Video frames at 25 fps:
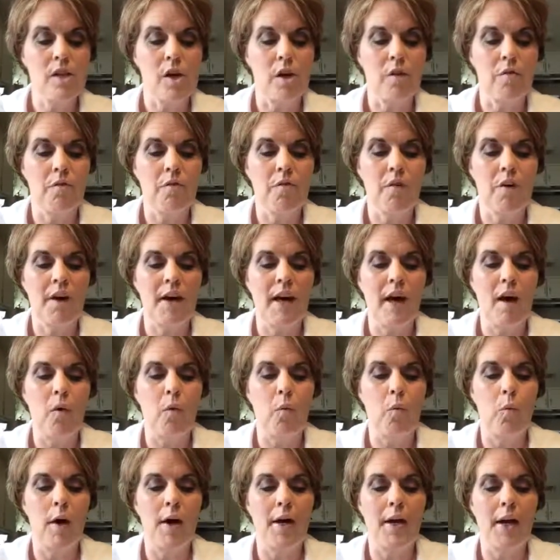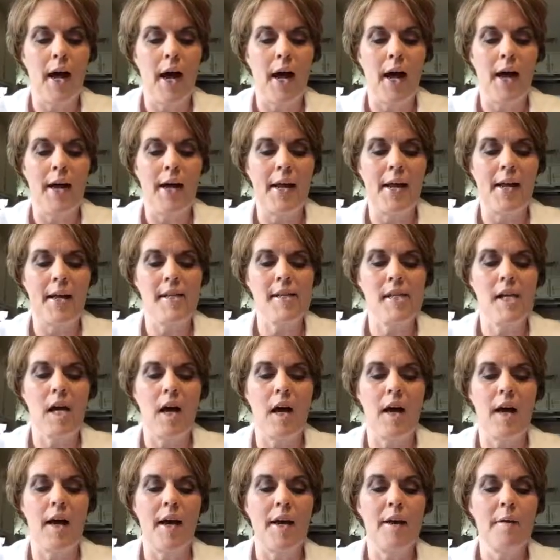Don't forget, one eye at a
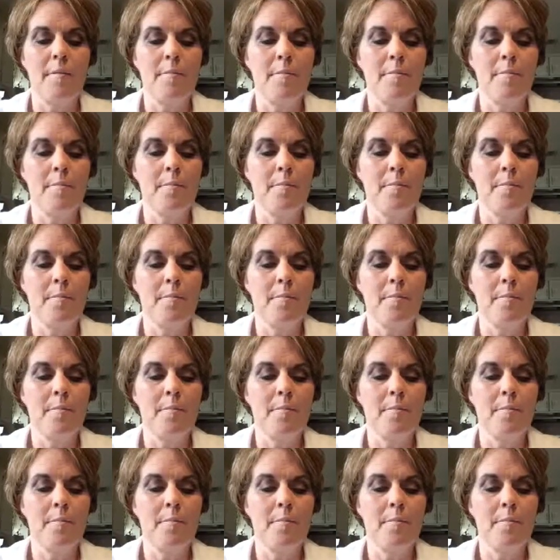time.